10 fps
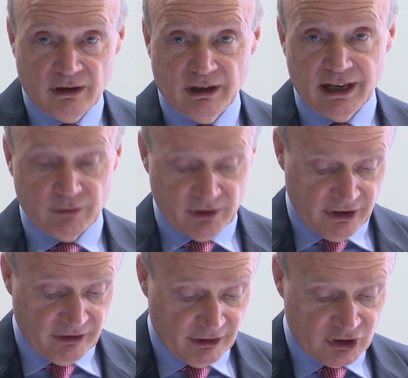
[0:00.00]

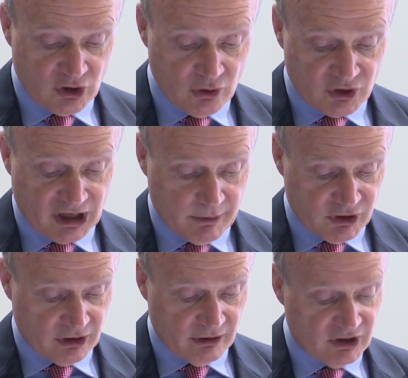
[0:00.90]
there are 2
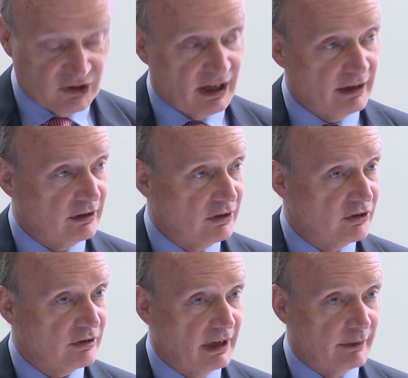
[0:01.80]
cybersecurity
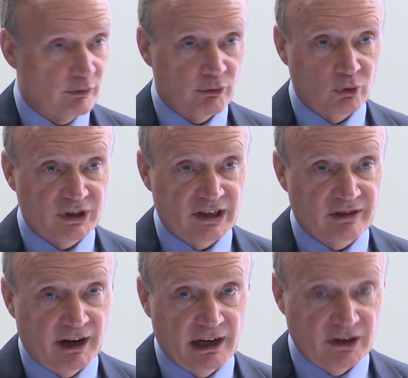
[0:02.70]
standards, a level 4
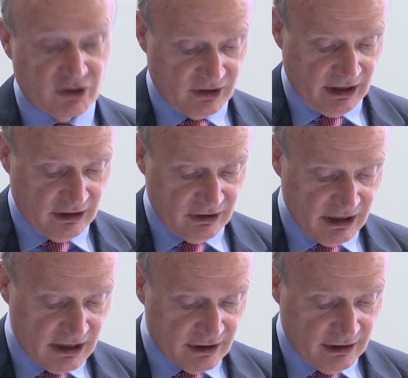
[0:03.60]
data analyst, and
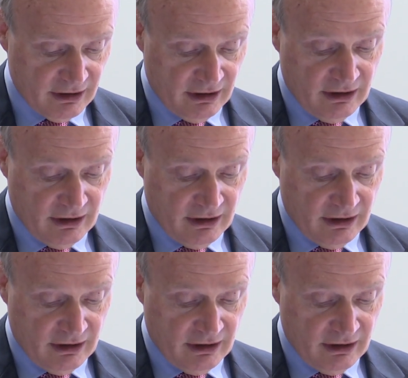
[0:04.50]
indeed a